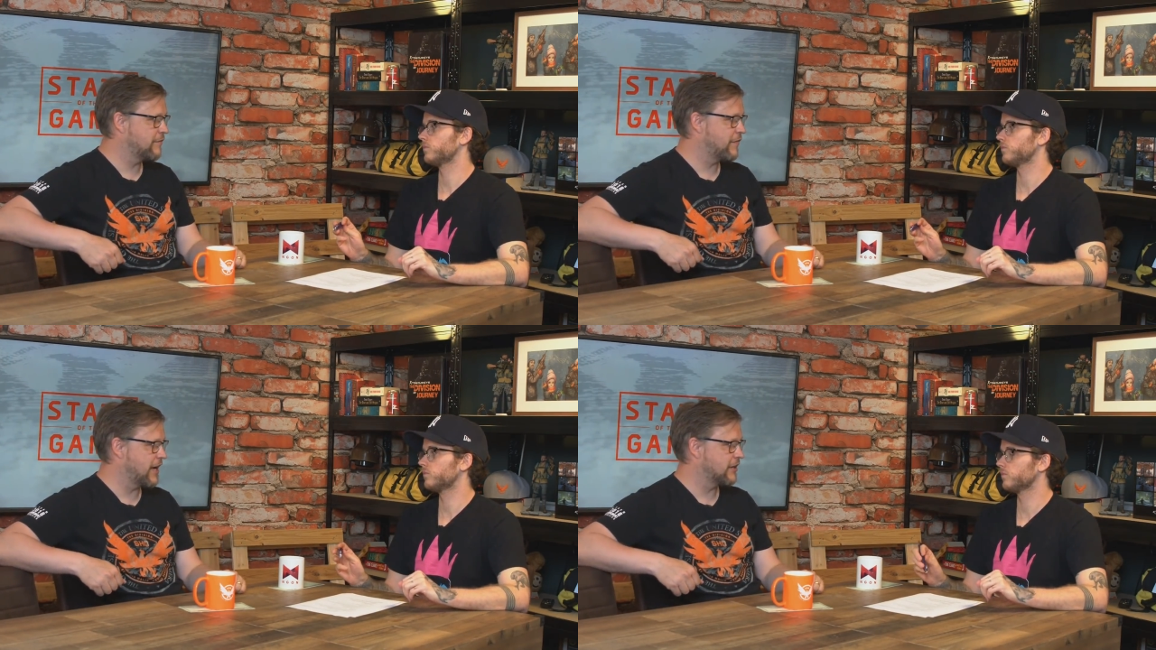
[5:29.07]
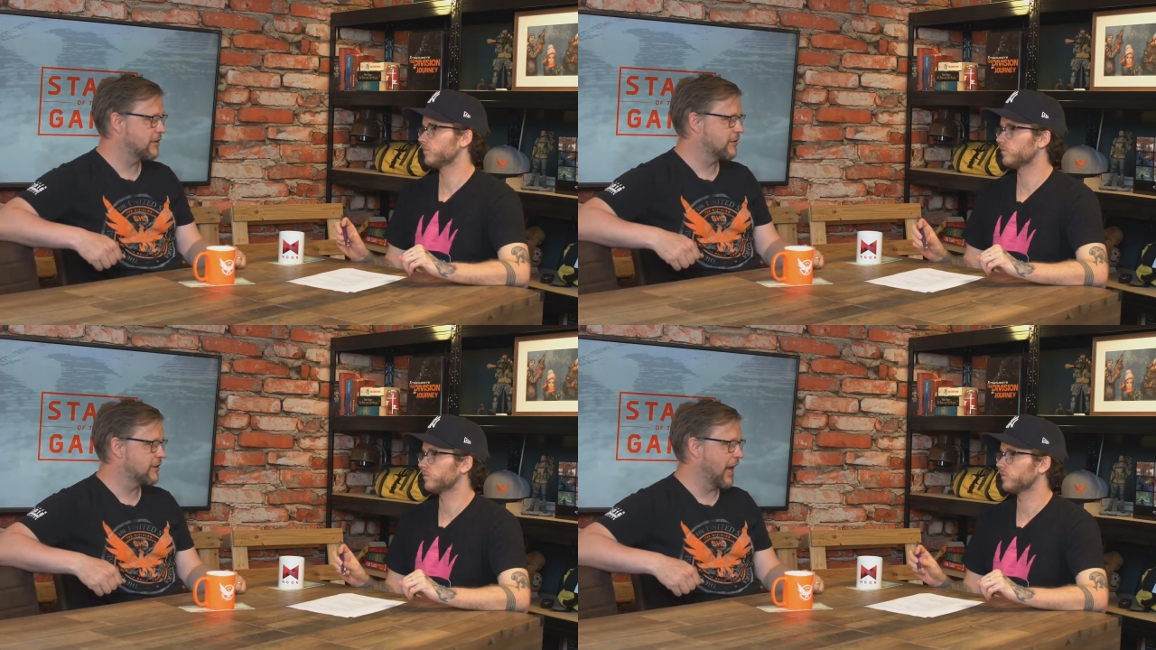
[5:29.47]

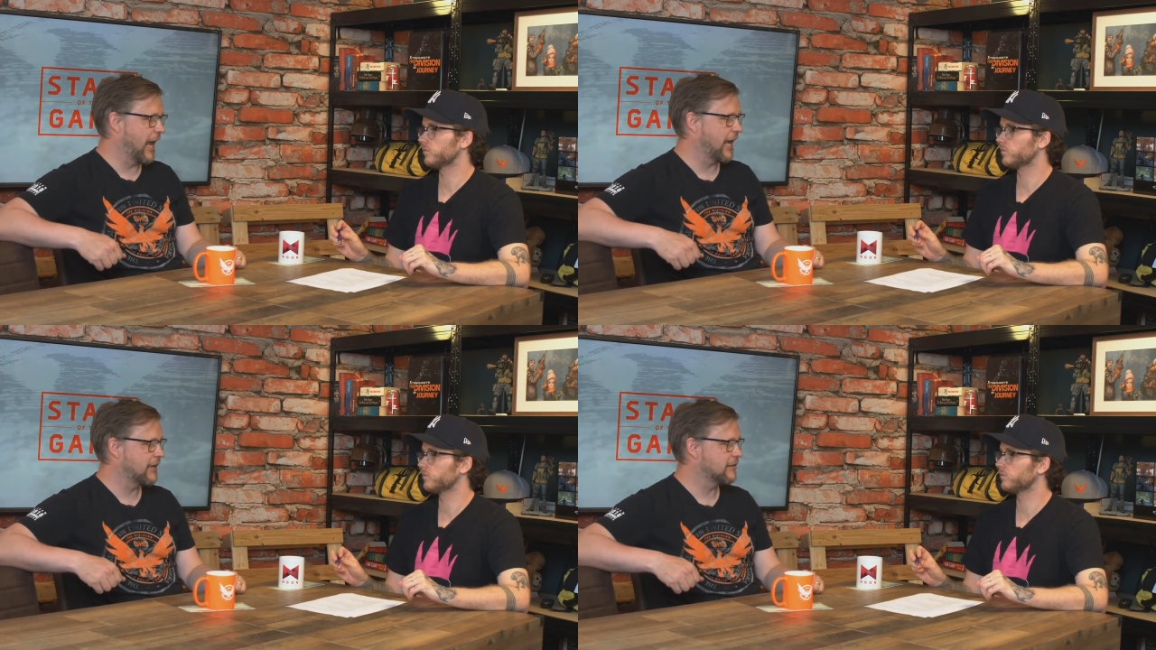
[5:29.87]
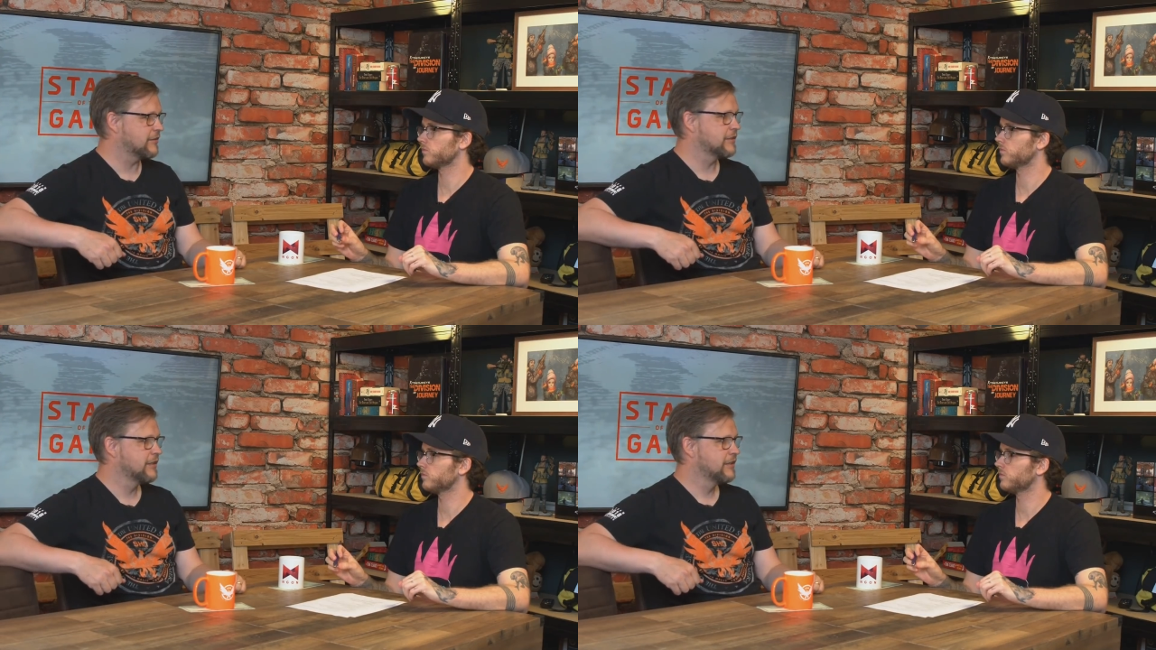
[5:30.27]
Speaker 1: fire
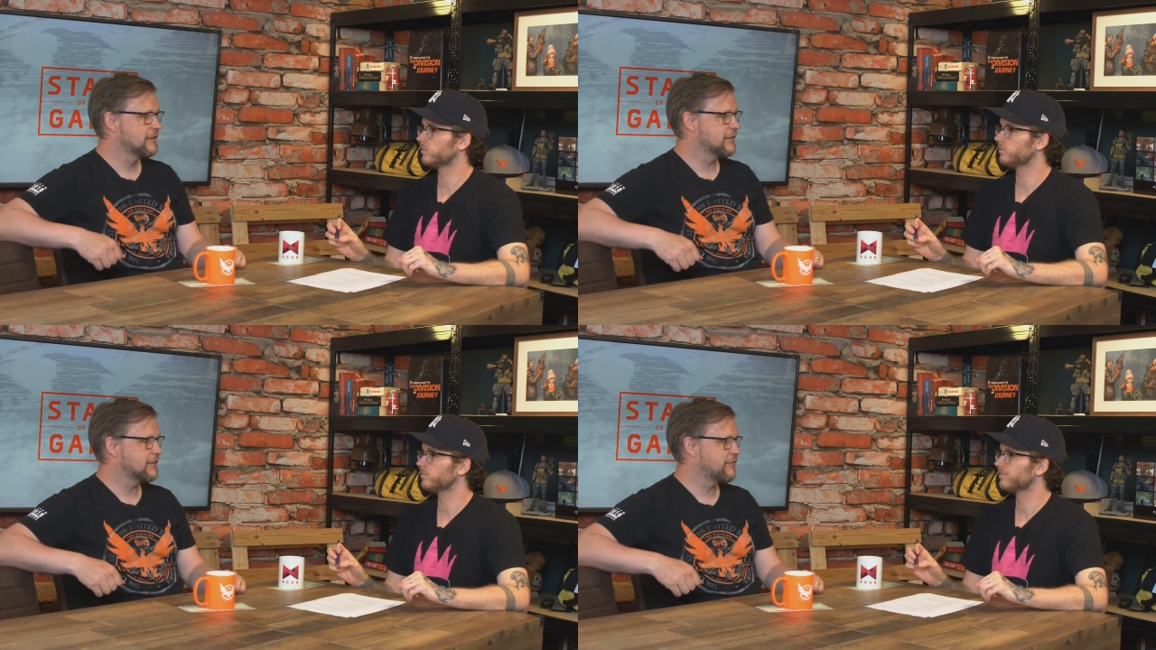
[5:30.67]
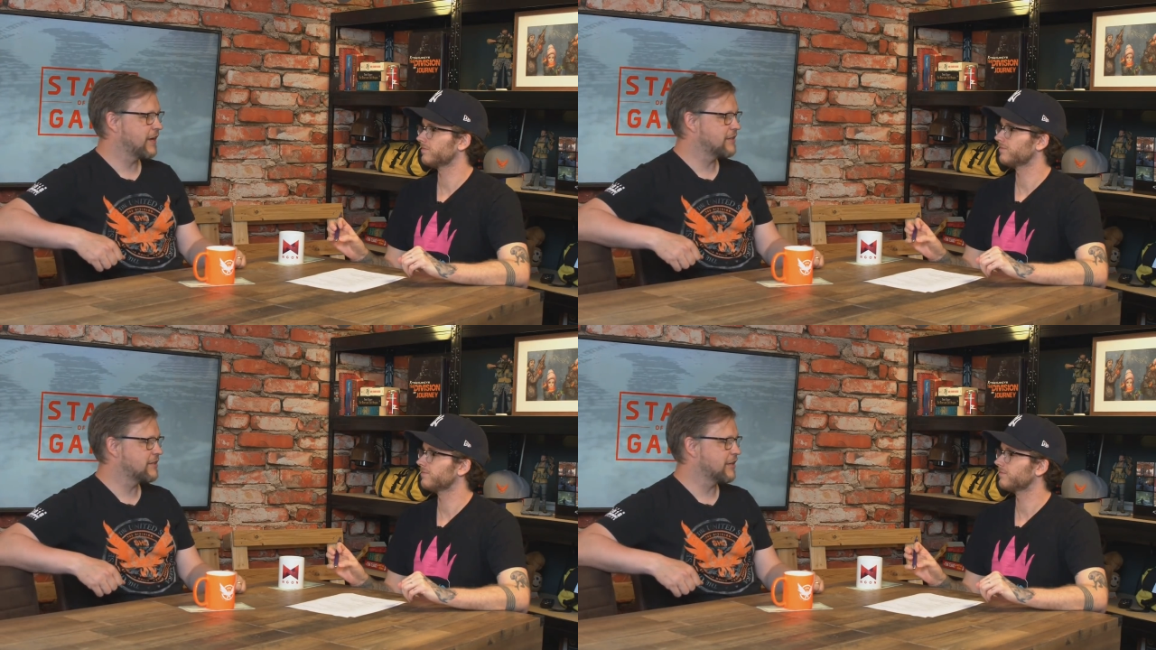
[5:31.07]
and this
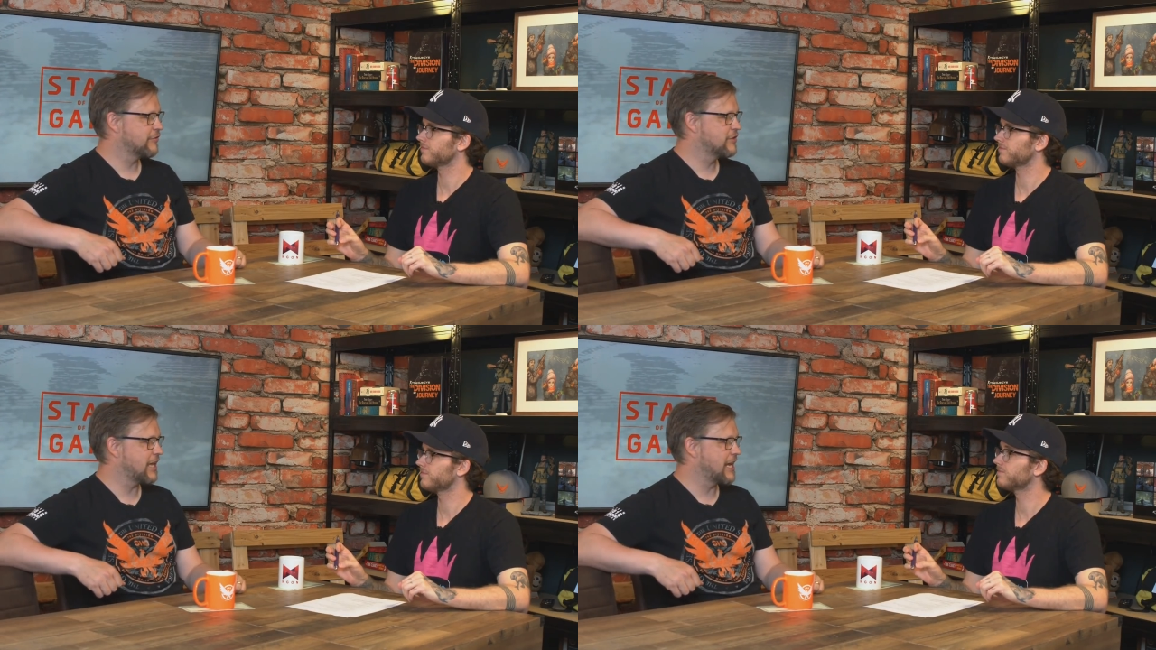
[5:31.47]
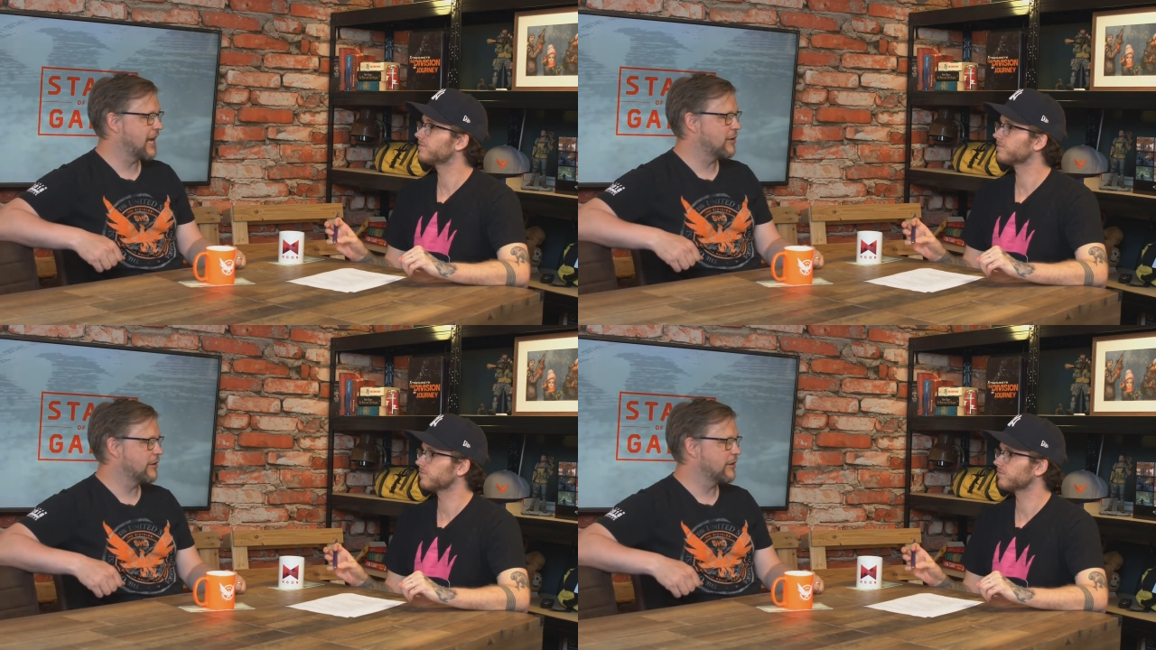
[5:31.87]
fantasy of standing out in